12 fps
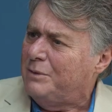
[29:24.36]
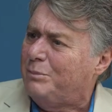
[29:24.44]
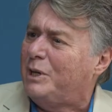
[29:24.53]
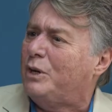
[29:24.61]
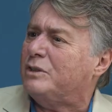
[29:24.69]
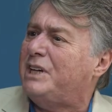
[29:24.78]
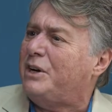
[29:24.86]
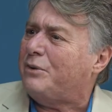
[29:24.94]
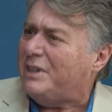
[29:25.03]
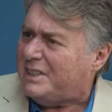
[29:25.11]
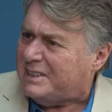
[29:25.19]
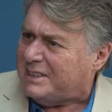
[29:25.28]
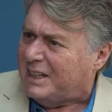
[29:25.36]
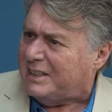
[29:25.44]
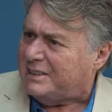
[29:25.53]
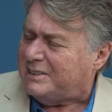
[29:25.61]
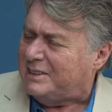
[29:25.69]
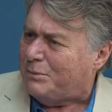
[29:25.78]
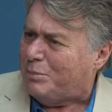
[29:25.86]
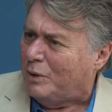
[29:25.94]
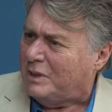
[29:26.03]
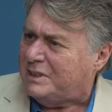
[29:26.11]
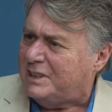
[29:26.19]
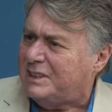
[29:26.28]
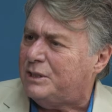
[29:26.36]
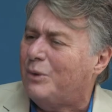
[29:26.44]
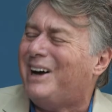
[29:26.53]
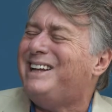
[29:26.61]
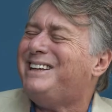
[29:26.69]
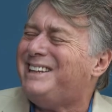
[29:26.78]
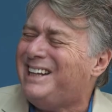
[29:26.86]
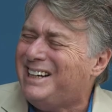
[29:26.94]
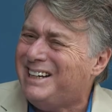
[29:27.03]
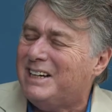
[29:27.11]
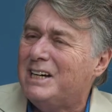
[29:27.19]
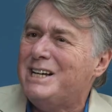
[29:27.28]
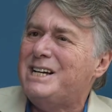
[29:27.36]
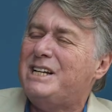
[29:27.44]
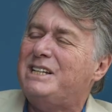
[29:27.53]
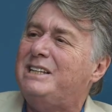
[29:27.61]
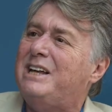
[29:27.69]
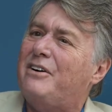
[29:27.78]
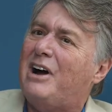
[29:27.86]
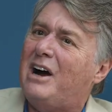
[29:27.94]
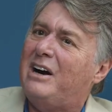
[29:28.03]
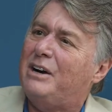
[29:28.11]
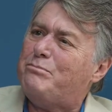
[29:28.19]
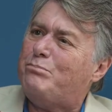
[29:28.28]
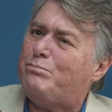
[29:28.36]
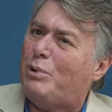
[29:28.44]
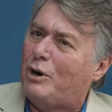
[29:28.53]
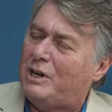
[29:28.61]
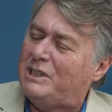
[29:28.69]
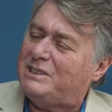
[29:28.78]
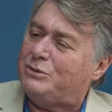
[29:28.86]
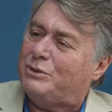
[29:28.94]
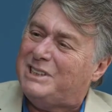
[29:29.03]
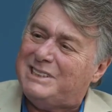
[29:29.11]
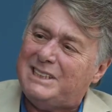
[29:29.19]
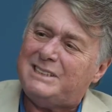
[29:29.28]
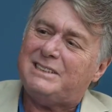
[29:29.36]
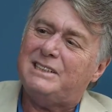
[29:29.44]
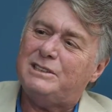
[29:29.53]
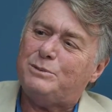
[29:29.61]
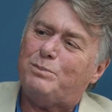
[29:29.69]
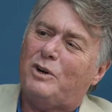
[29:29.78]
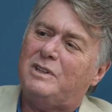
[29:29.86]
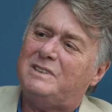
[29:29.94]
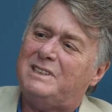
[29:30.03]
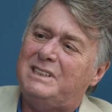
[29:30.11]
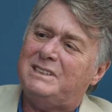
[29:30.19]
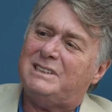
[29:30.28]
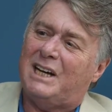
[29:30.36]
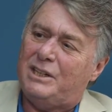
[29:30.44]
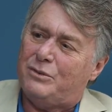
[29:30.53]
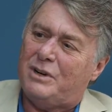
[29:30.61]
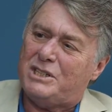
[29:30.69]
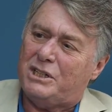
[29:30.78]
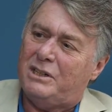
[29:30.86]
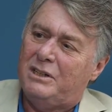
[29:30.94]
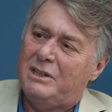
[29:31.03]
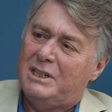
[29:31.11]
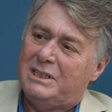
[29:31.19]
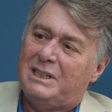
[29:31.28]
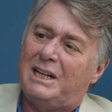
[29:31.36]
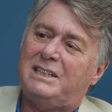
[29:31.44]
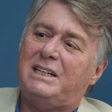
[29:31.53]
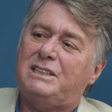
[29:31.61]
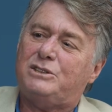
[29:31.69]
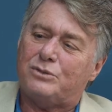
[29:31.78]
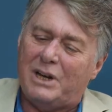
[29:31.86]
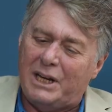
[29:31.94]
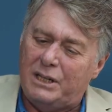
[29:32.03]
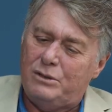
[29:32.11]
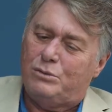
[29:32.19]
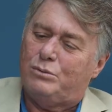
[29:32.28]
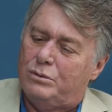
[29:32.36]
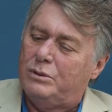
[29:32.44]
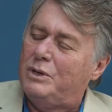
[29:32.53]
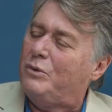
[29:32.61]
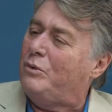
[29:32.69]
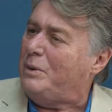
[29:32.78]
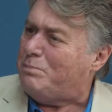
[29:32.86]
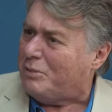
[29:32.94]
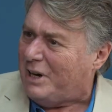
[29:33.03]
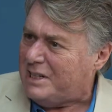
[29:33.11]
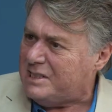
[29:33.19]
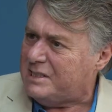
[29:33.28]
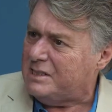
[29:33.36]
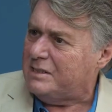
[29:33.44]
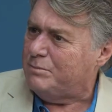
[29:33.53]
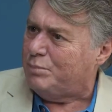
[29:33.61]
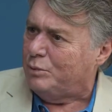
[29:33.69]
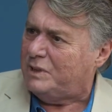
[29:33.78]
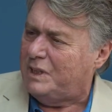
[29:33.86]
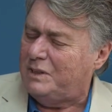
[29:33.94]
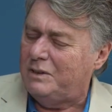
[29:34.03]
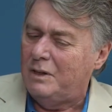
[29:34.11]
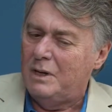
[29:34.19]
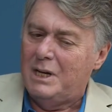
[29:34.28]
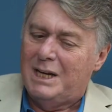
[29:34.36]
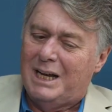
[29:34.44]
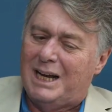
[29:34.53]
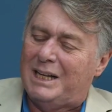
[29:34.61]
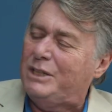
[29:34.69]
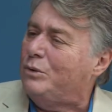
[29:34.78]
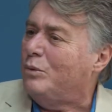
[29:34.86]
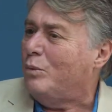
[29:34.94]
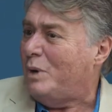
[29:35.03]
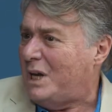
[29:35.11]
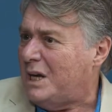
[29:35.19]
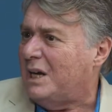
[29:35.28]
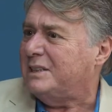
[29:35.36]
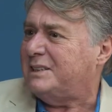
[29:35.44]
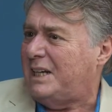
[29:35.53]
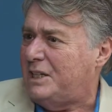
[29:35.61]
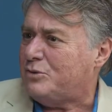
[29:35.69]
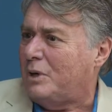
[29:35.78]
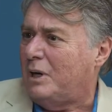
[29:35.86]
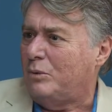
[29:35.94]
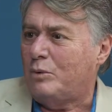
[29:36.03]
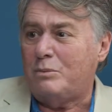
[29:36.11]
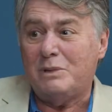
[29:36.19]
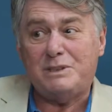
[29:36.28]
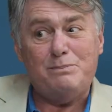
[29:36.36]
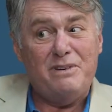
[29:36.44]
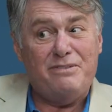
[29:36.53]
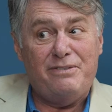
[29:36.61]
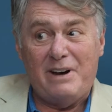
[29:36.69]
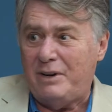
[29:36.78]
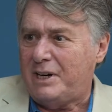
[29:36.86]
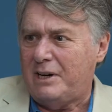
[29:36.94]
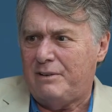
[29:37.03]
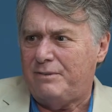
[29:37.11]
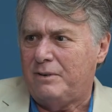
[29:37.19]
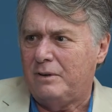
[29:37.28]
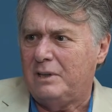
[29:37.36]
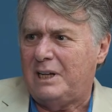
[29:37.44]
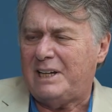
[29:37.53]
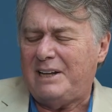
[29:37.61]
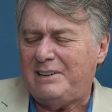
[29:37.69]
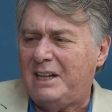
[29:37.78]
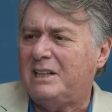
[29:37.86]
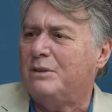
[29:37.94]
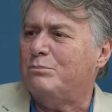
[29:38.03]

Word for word: because they criticized their policy. So I think there are pockets, resistance pockets inside Russia that he's trying to repress Putin. And we, as Israel, we must be very careful. And I think the